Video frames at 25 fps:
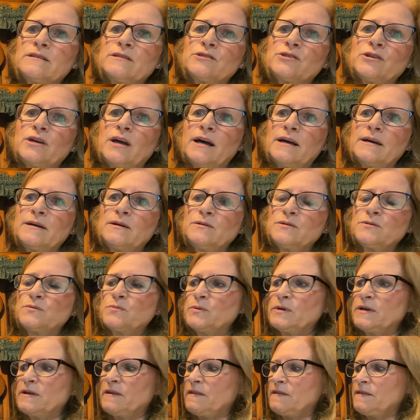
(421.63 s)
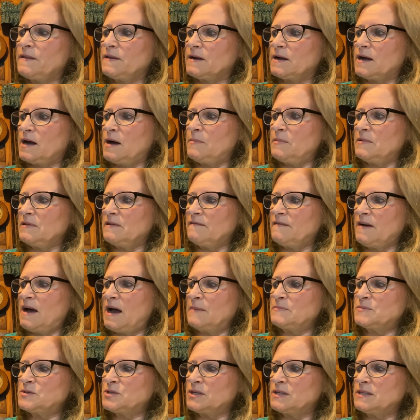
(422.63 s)
the child with a couple of
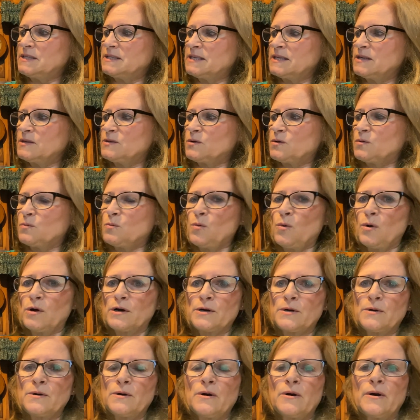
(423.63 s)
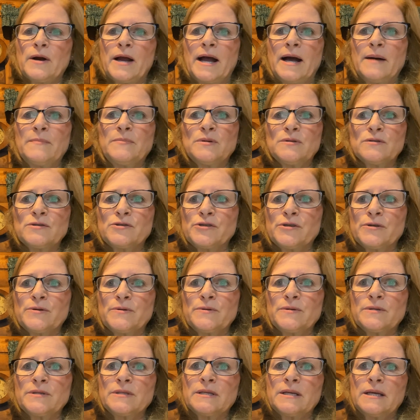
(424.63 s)
options, either water or apple
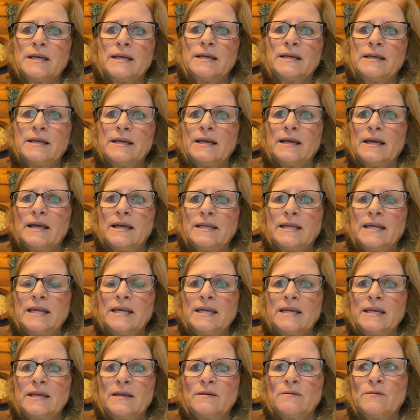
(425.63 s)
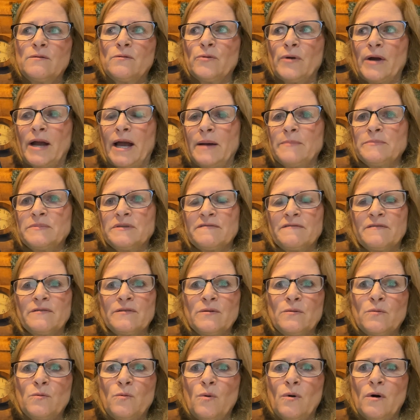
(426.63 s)
juice, and he grabs for
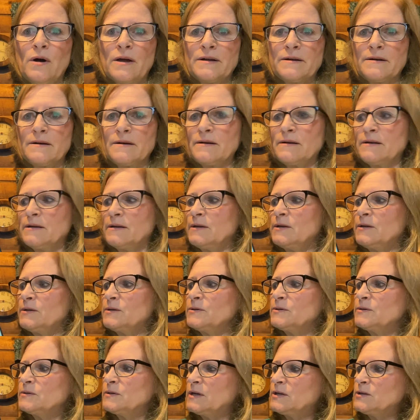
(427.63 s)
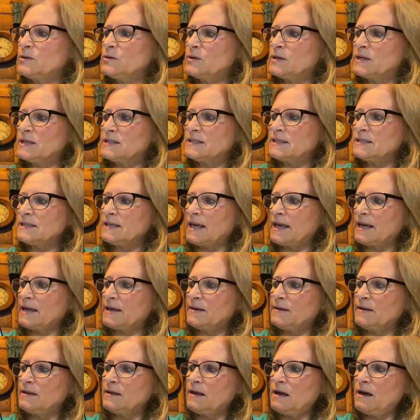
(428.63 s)
the water. And you can
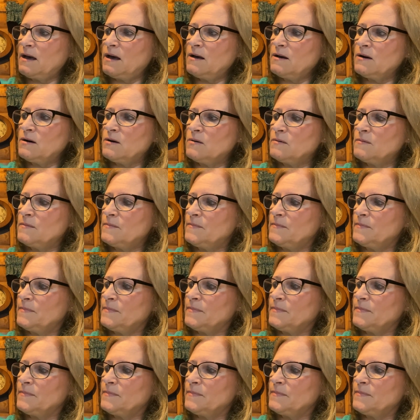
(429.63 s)
say, oh,